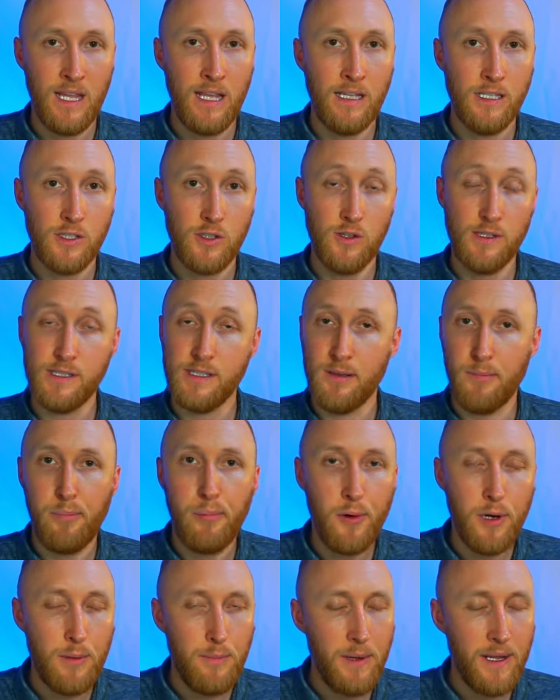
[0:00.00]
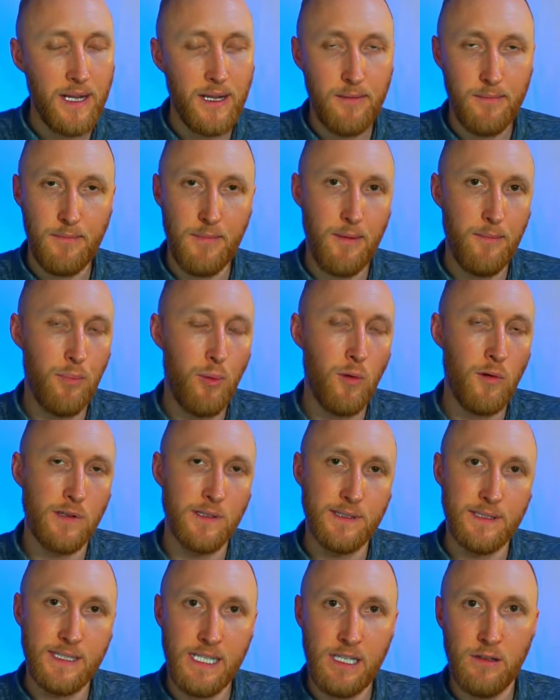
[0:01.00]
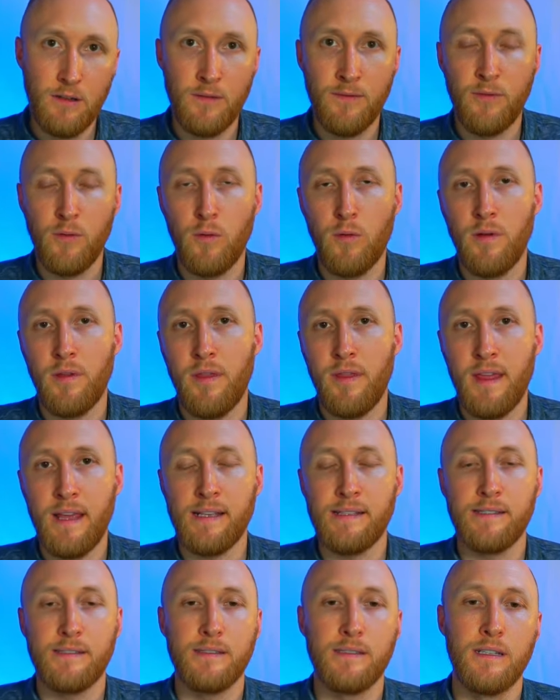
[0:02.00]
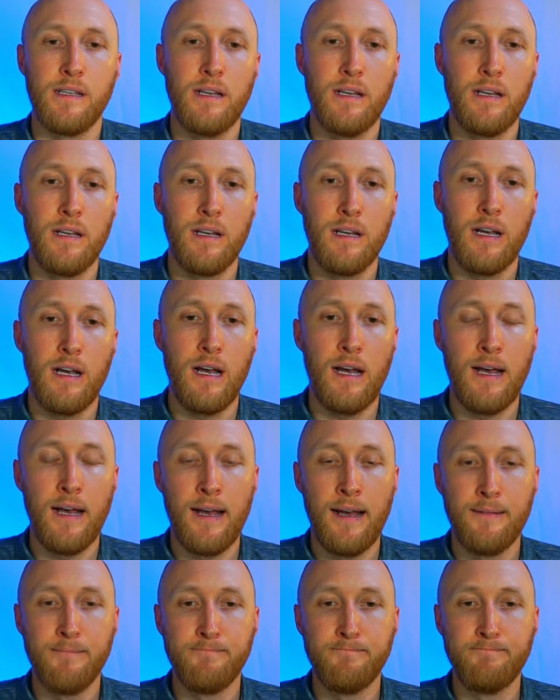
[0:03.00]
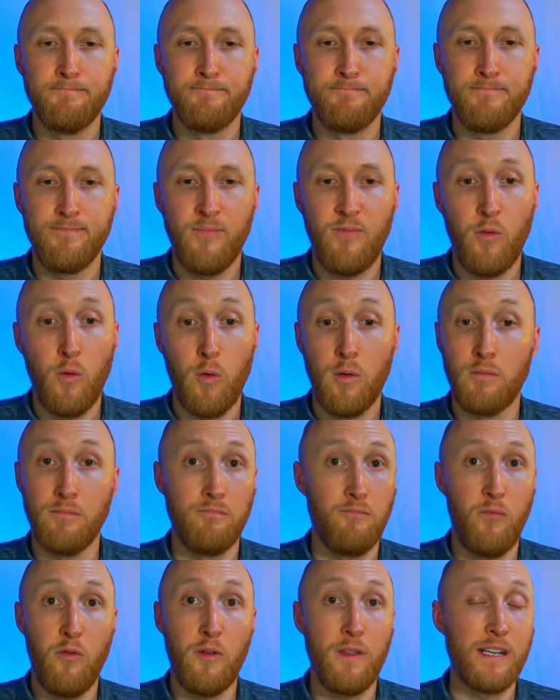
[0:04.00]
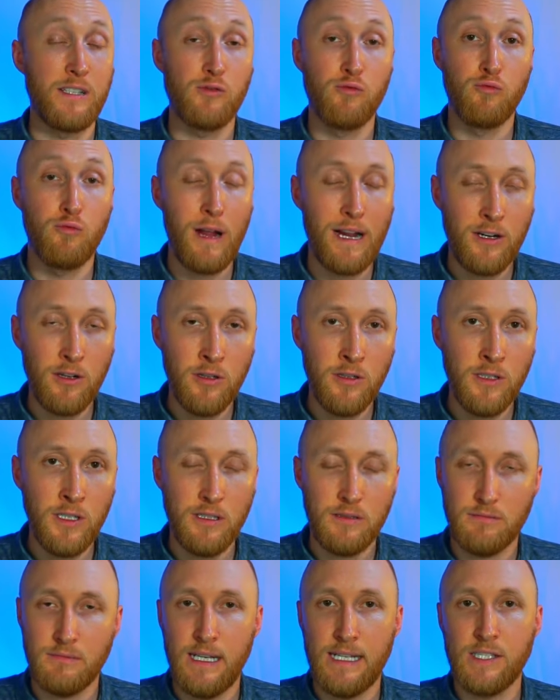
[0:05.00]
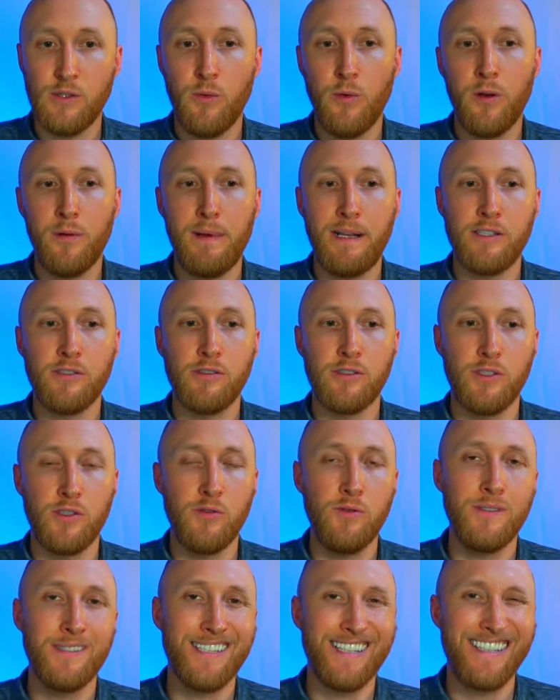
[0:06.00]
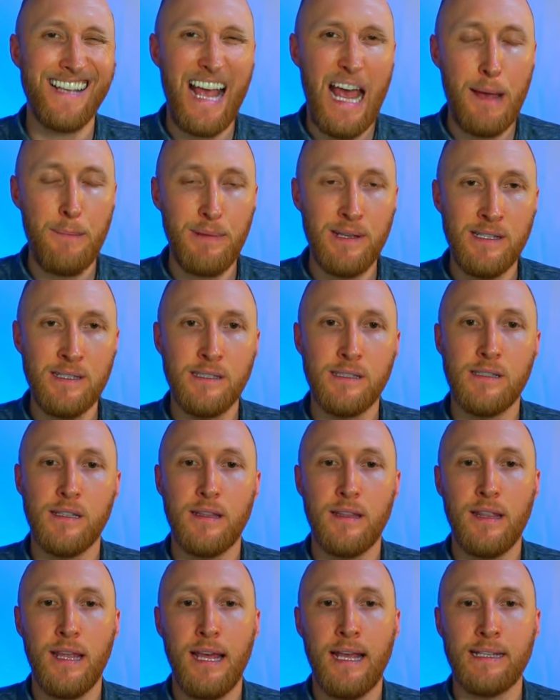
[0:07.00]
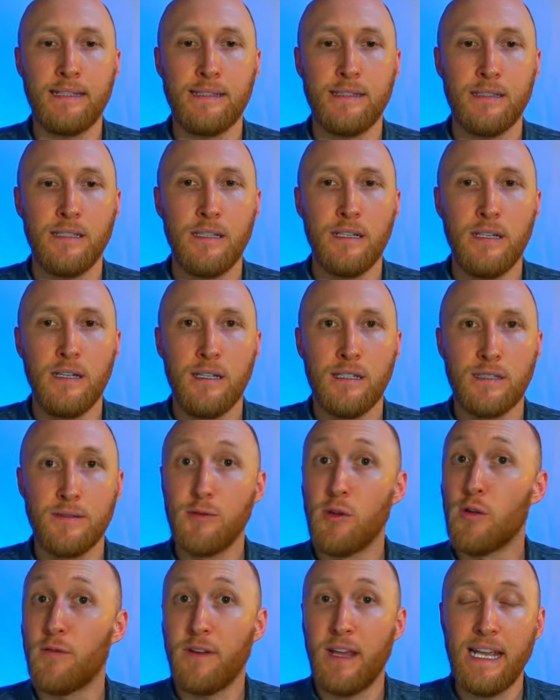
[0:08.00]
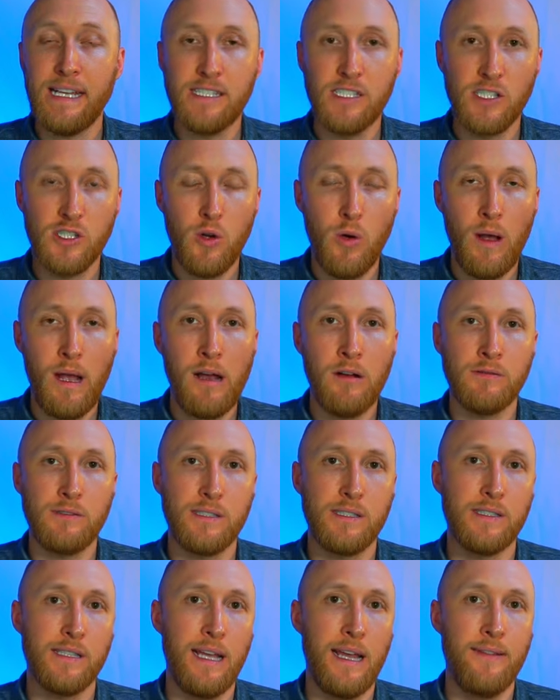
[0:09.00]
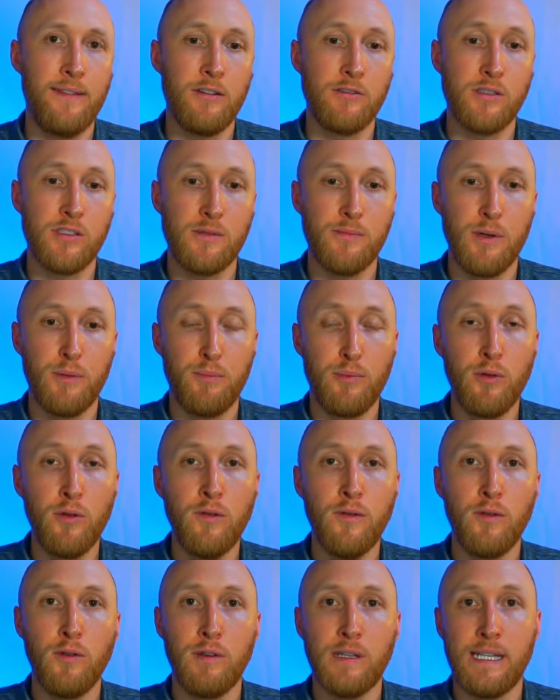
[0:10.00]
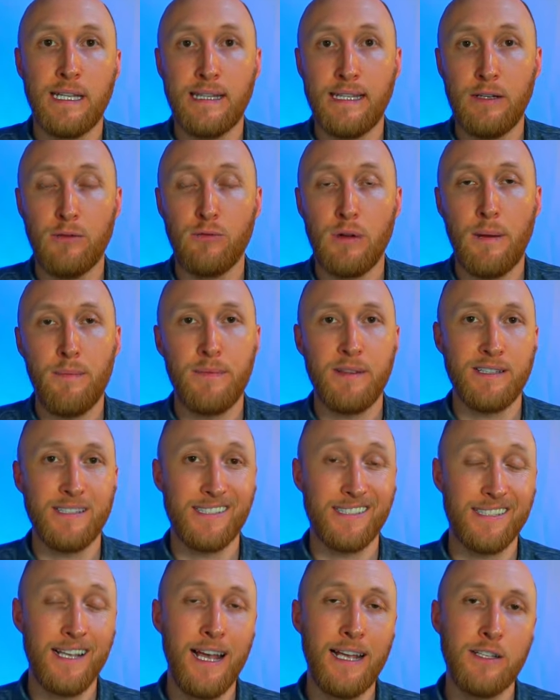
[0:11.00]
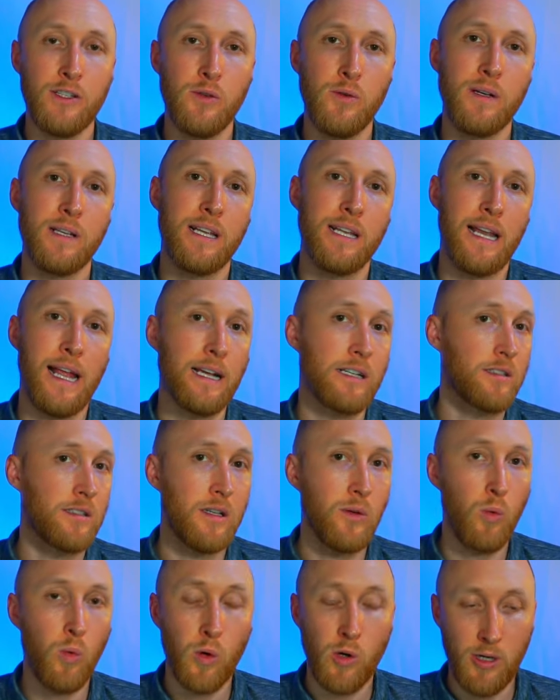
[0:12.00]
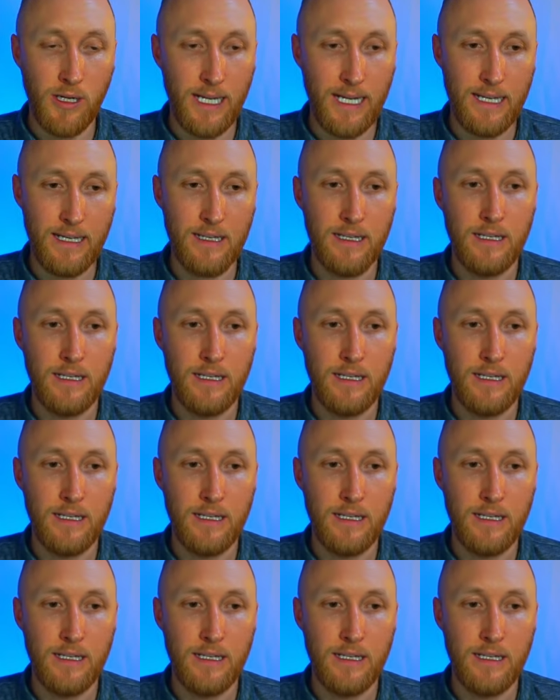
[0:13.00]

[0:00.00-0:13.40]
So this is a pretty big, important deal for this for this record. And so we want to make sure as soon as this happens that some notifications go out and there's some approval that the rep that's assigned to it can actually work it.